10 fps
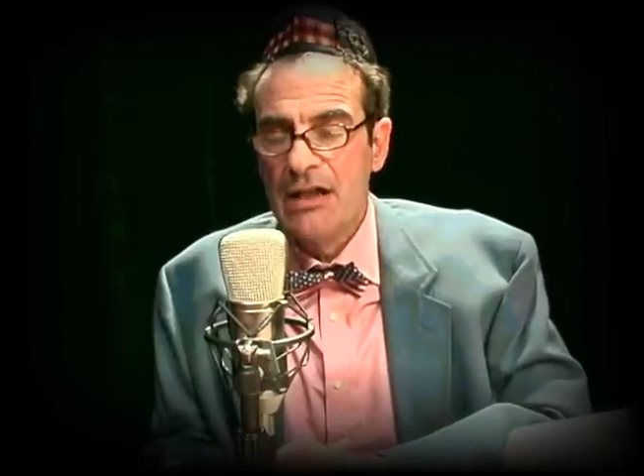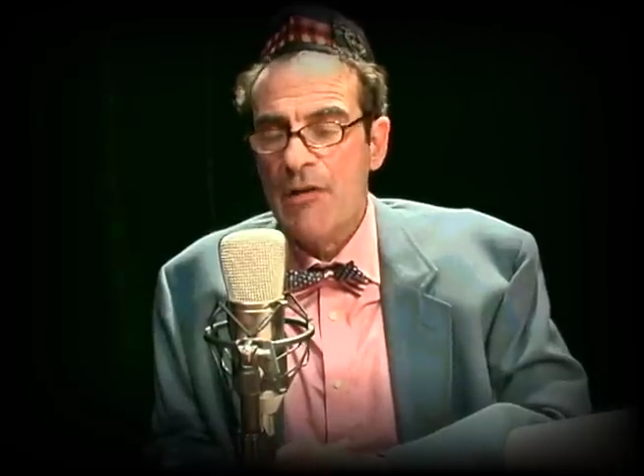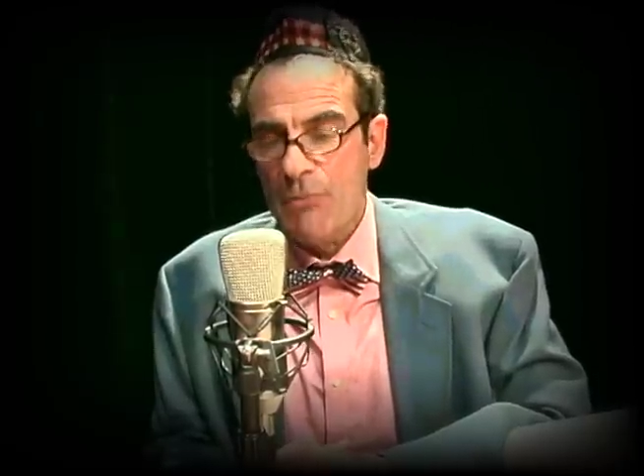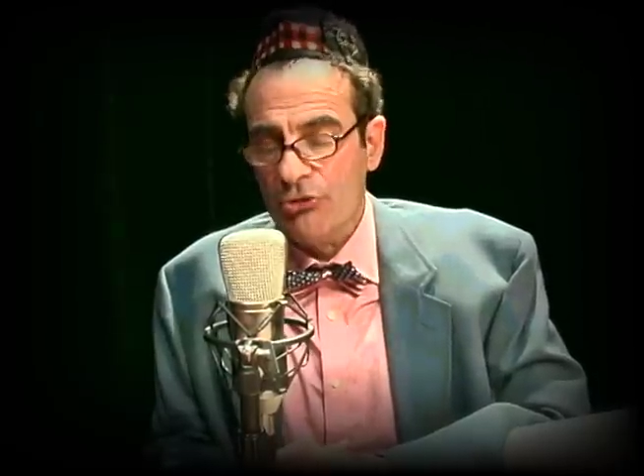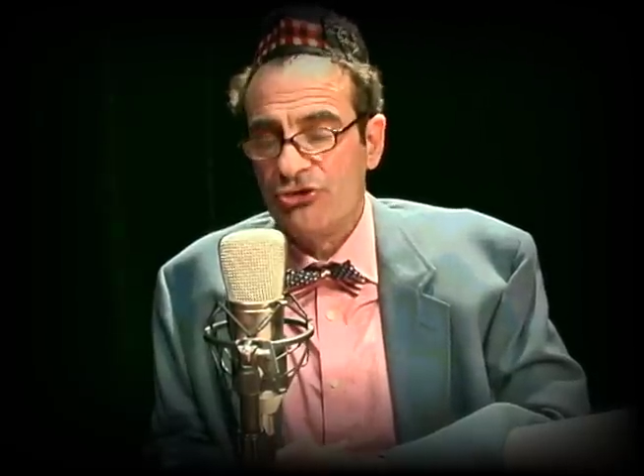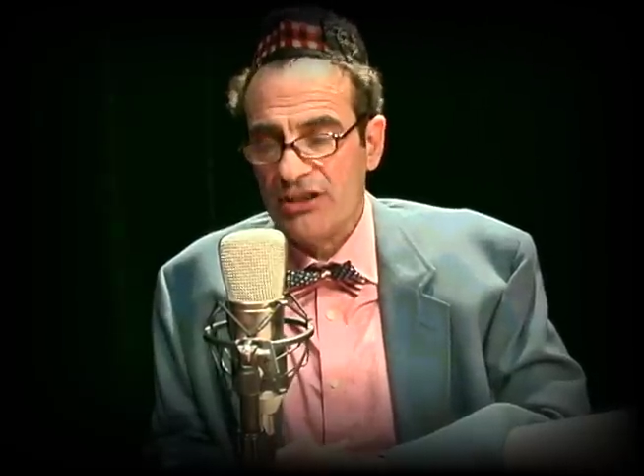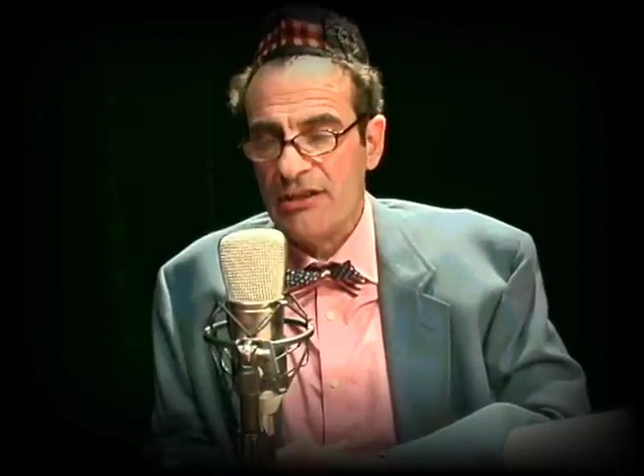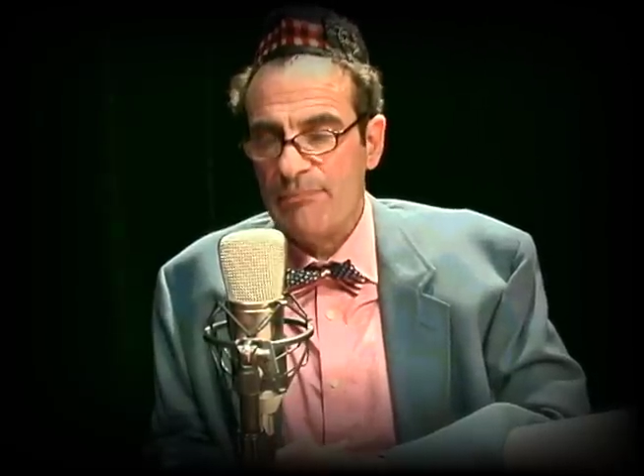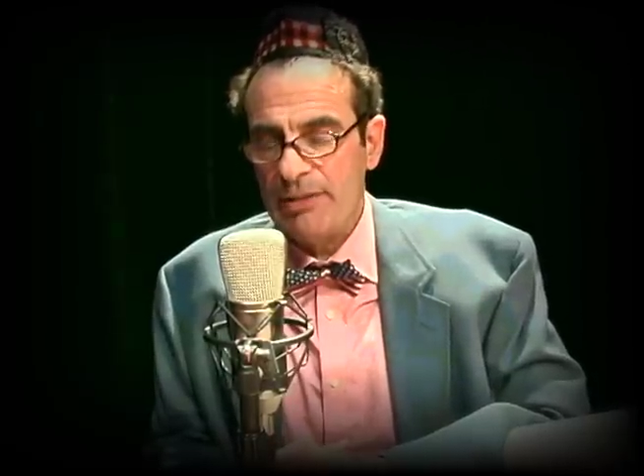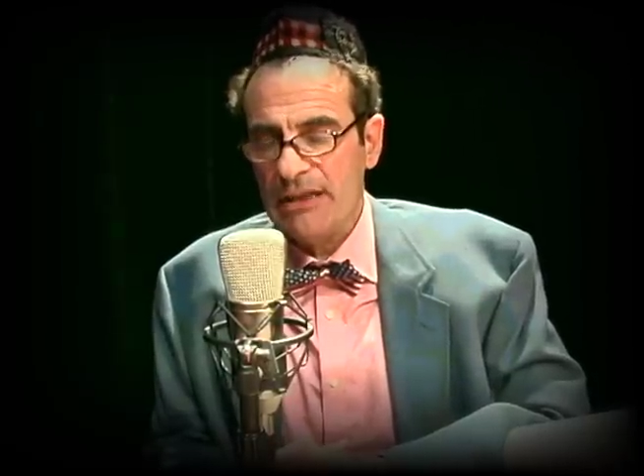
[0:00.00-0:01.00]
most of
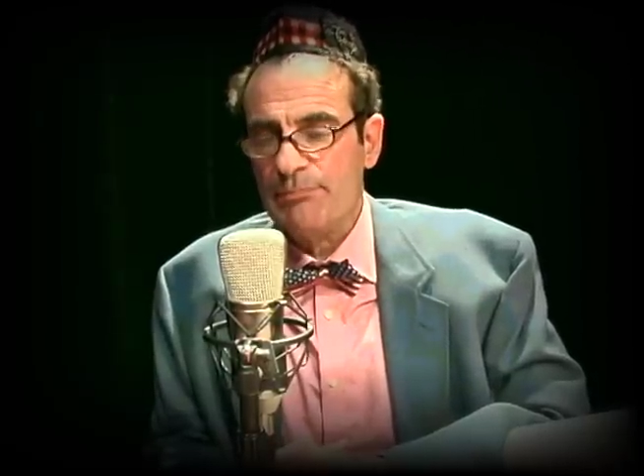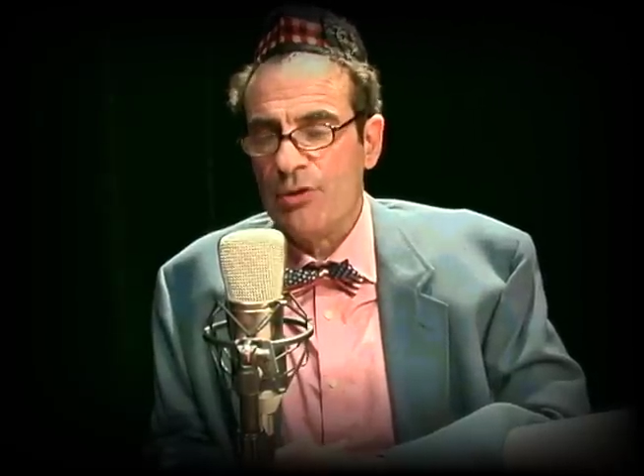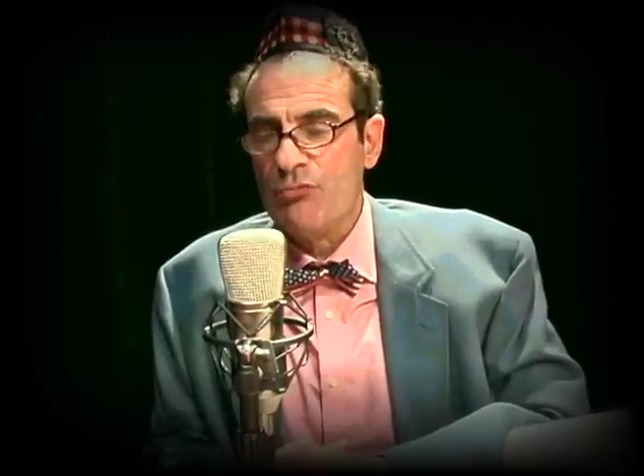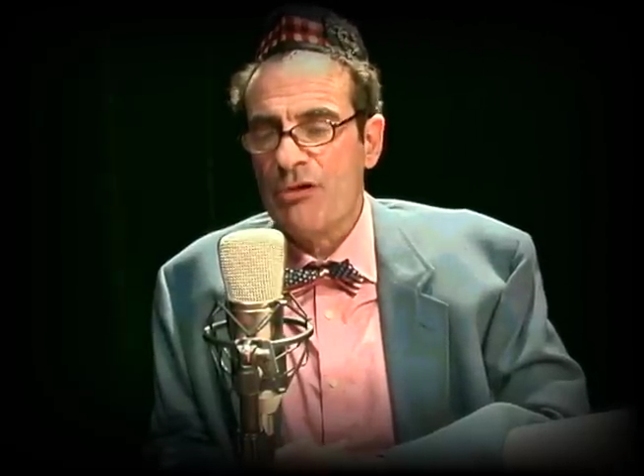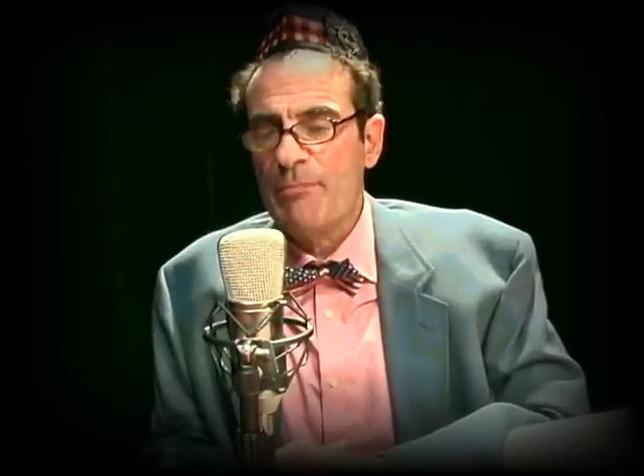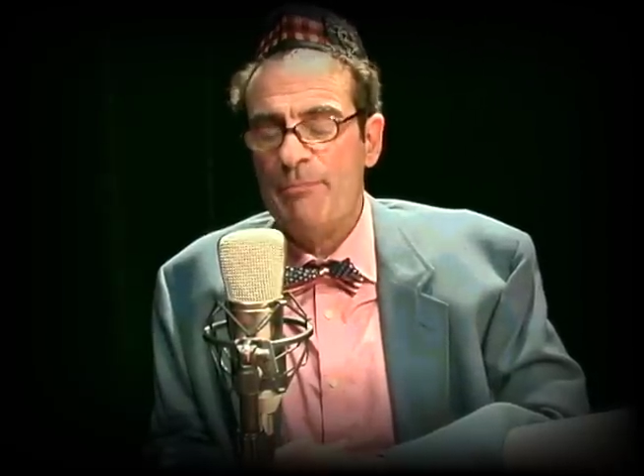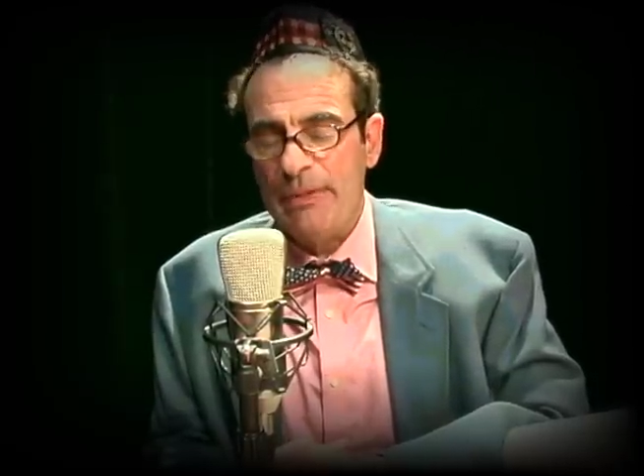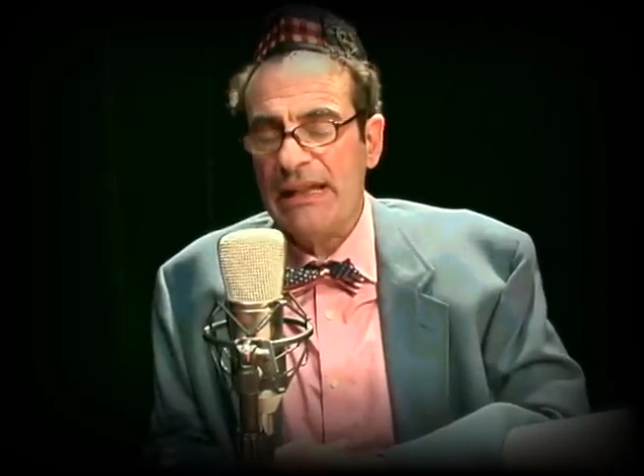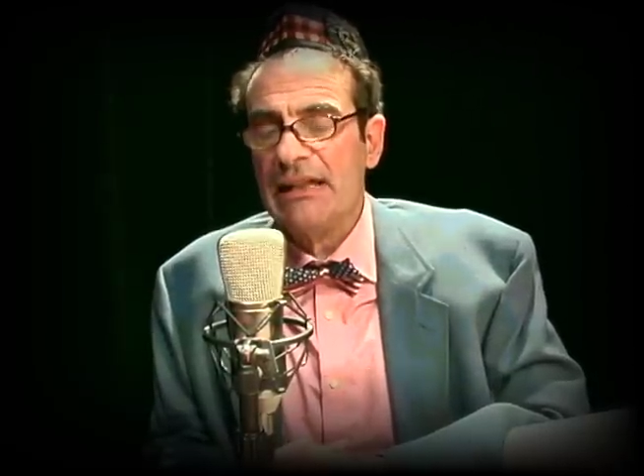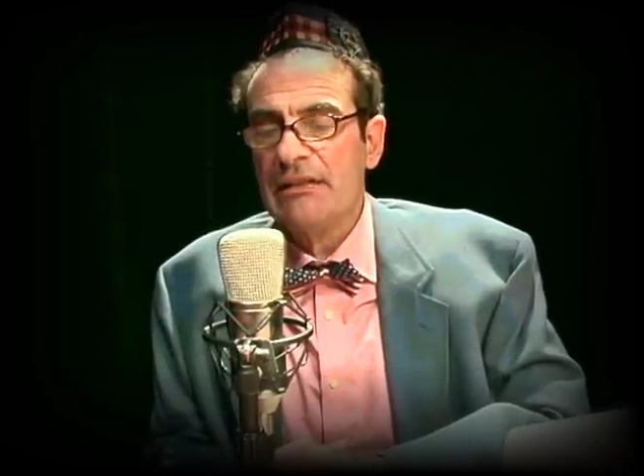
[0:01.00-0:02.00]
the people were
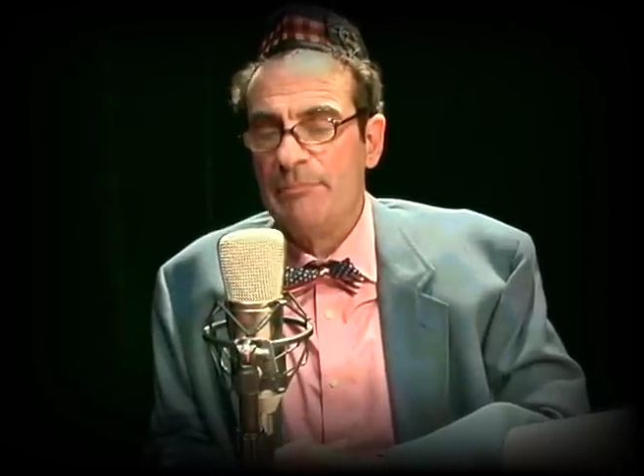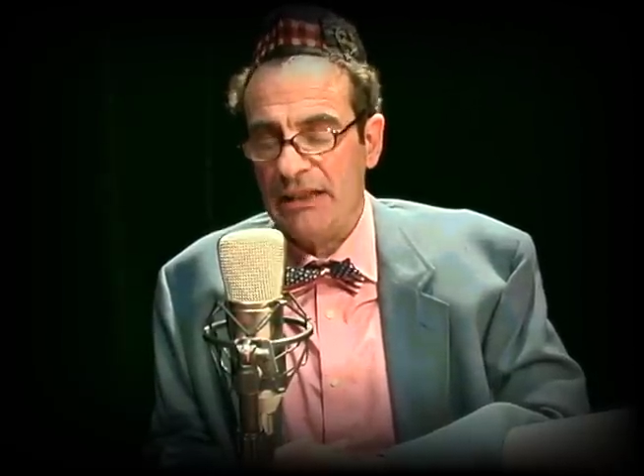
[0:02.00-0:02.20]
big,